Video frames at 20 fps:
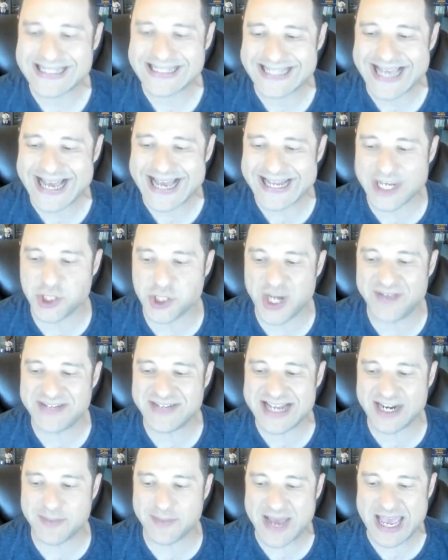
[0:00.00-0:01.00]
Tanya,
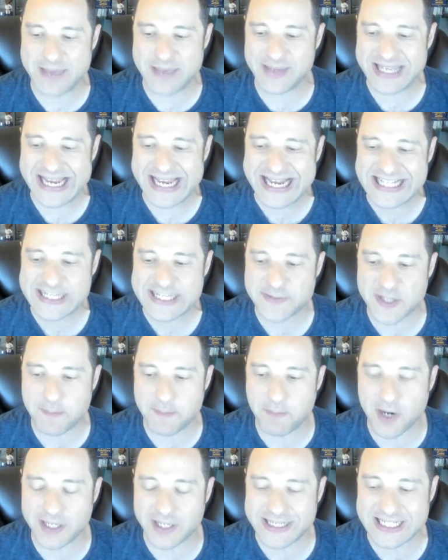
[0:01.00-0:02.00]
driving down to Miami, any tips
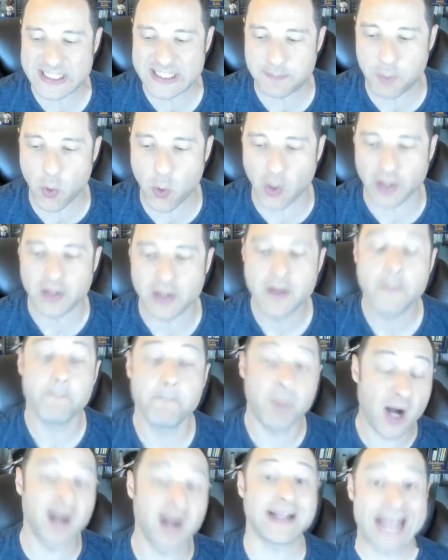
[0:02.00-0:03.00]
on parking at the port?
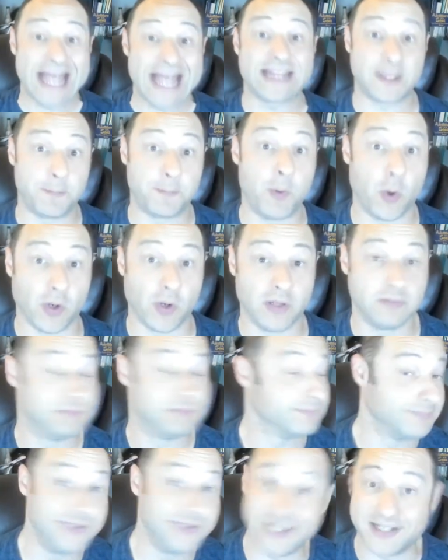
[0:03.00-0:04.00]
Park at the port.
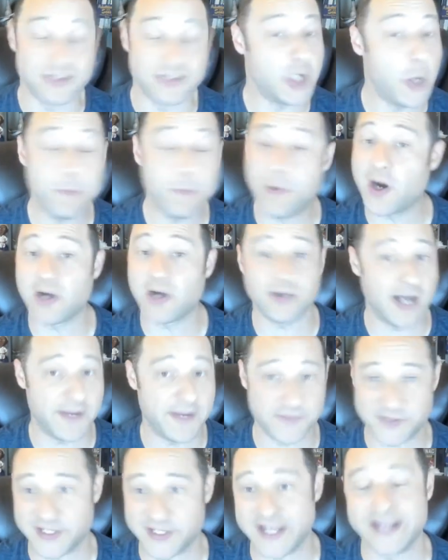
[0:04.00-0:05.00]
Don't park
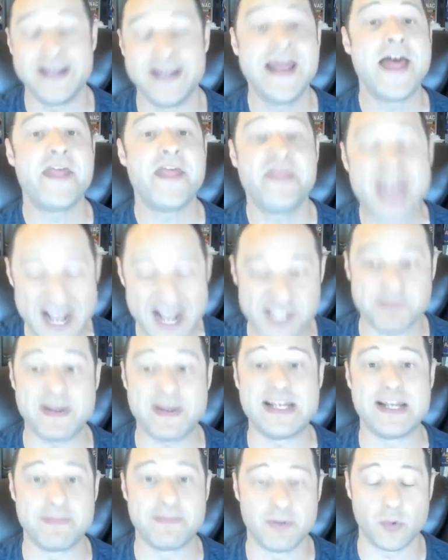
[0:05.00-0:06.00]
off-site. That's
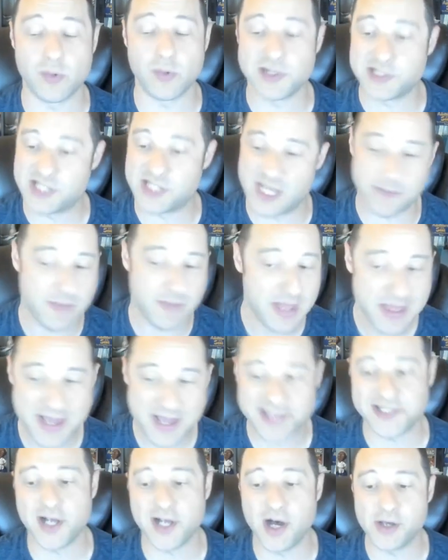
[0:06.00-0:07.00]
my number one tip.
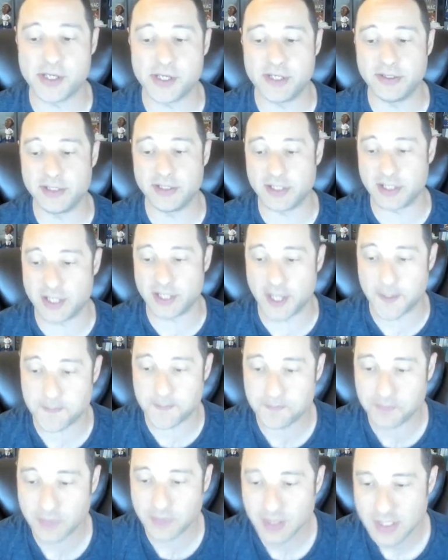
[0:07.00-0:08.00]
That's all you need to know.
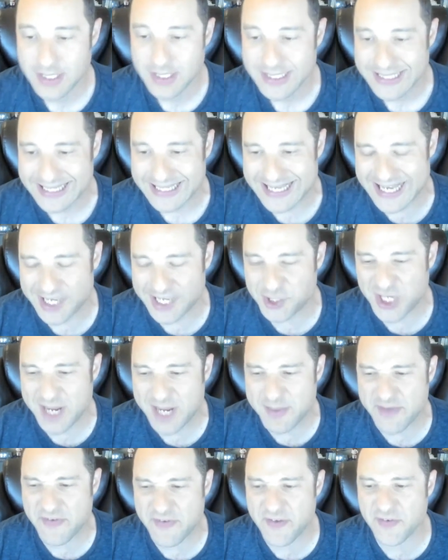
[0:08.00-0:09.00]

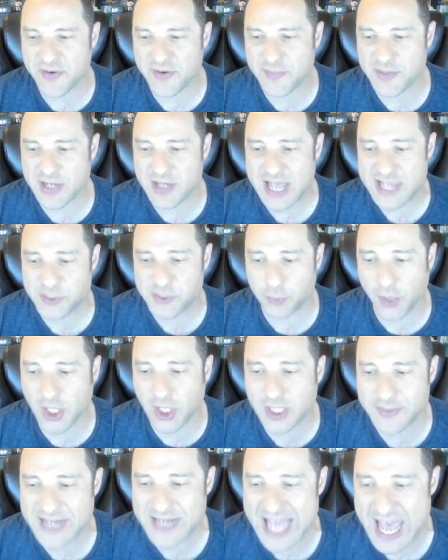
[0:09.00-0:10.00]
Jamie, has
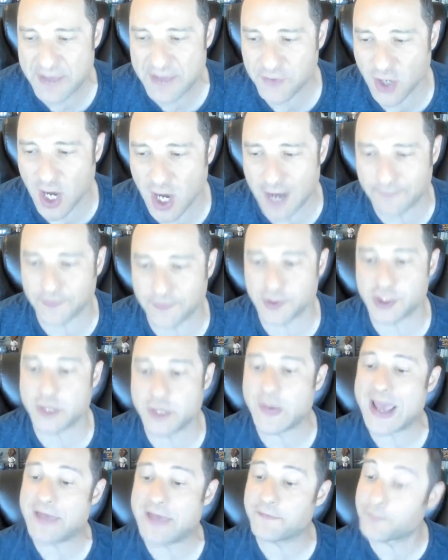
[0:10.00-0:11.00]
Royal Caribbean ever offered
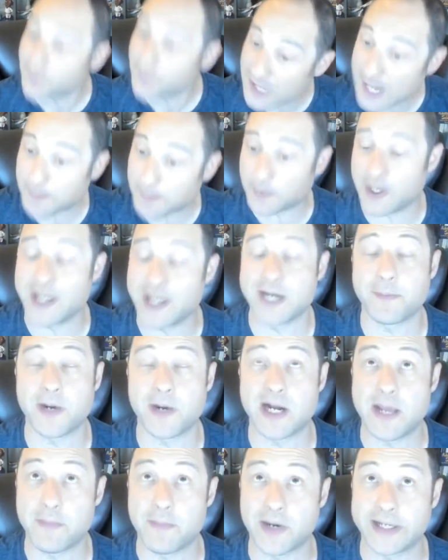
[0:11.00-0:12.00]
you a free upgrade
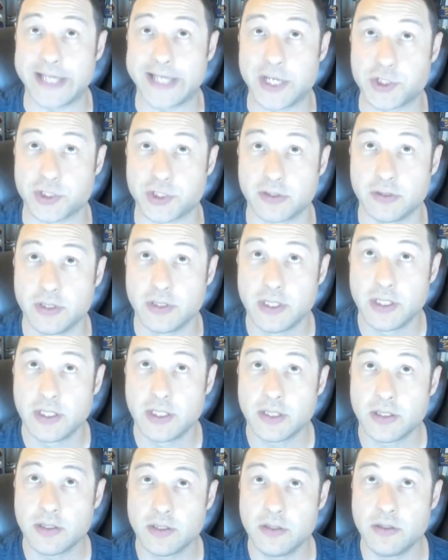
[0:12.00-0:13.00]
upon embarkation?
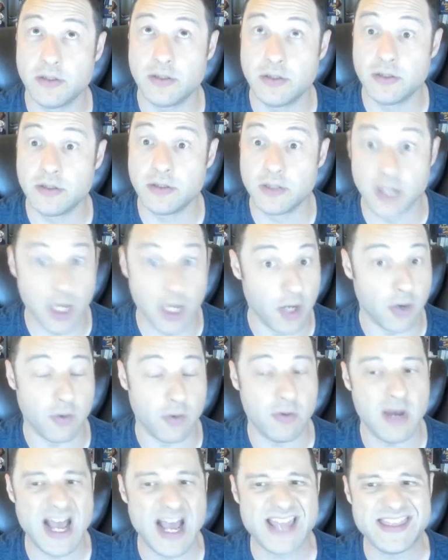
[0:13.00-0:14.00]

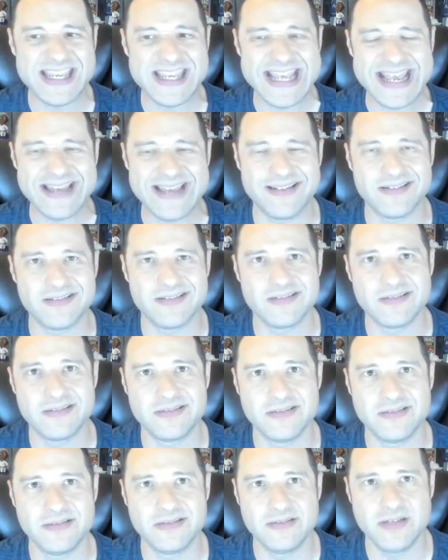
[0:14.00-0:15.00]
No. I don't
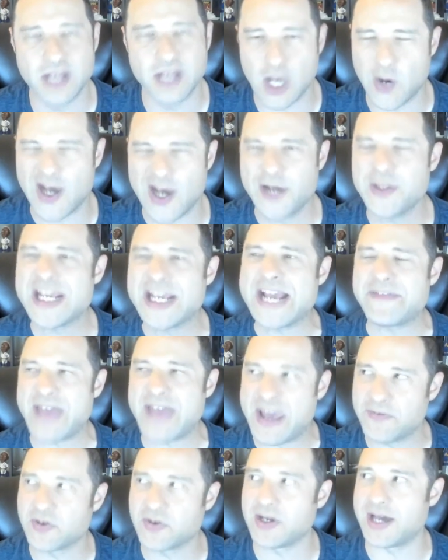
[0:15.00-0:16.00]
think I've
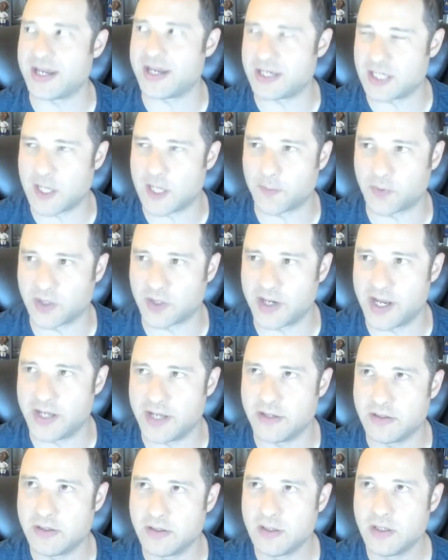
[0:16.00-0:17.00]
ever gotten an
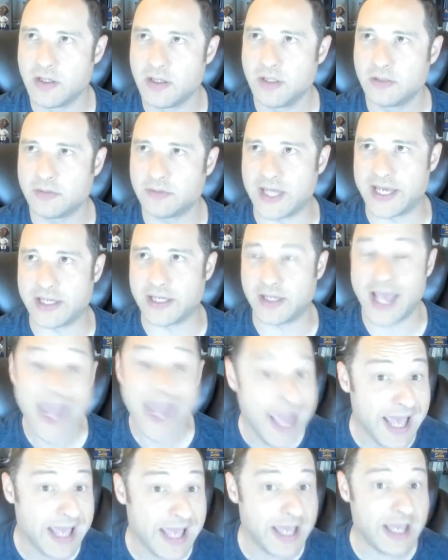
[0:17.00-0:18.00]
upgrade like,
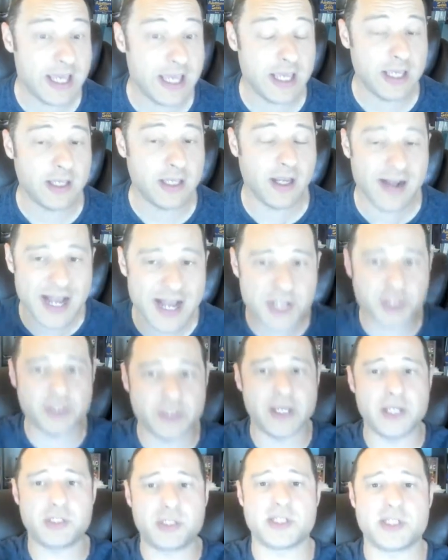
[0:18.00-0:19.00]
hey,
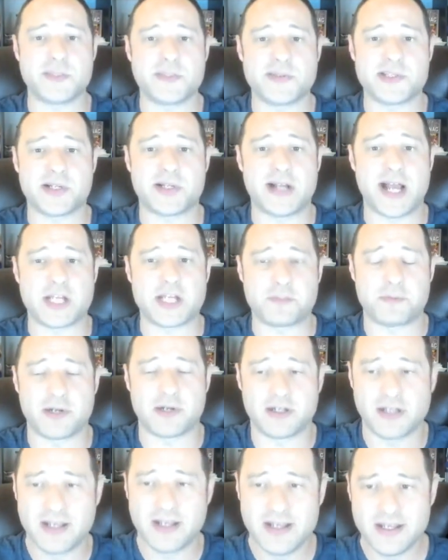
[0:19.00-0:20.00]
congratulations, Mr.
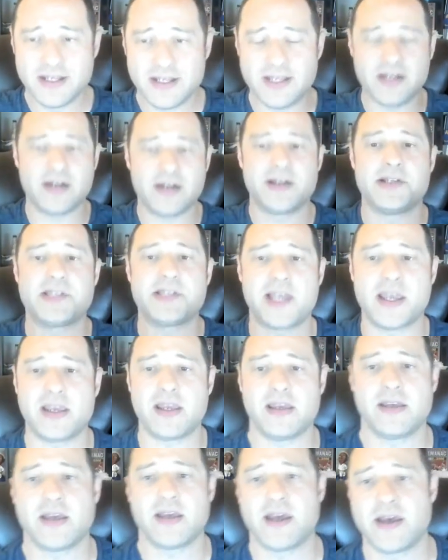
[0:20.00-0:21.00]
Hochberg. Here is
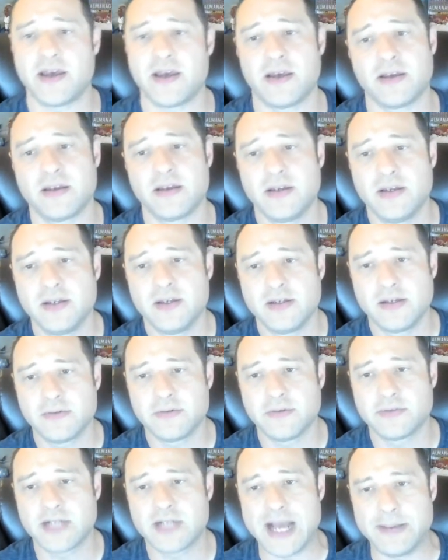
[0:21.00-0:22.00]
a
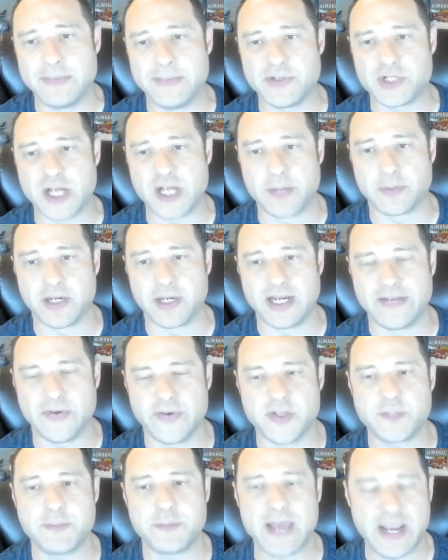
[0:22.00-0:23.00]
complimentary upgrade. I've
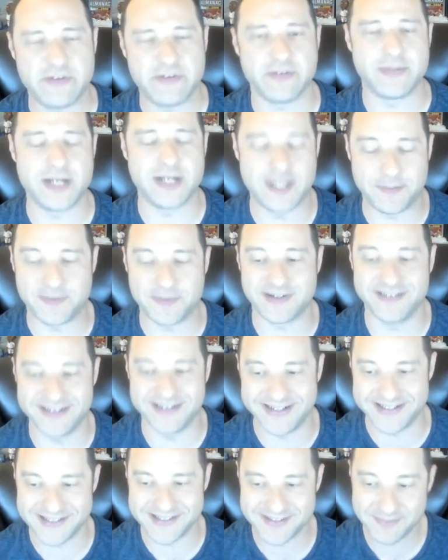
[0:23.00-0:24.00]
always paid for my
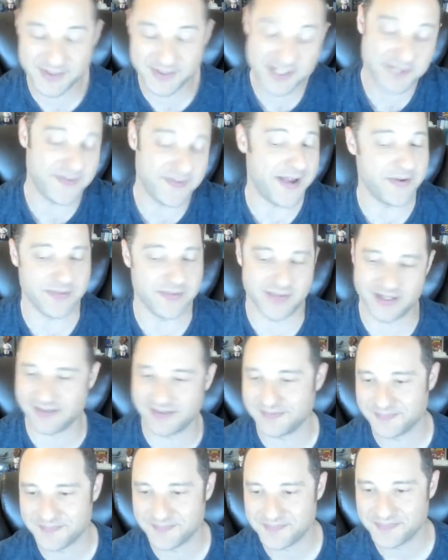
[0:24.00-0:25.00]
upgrades, which is fine with me.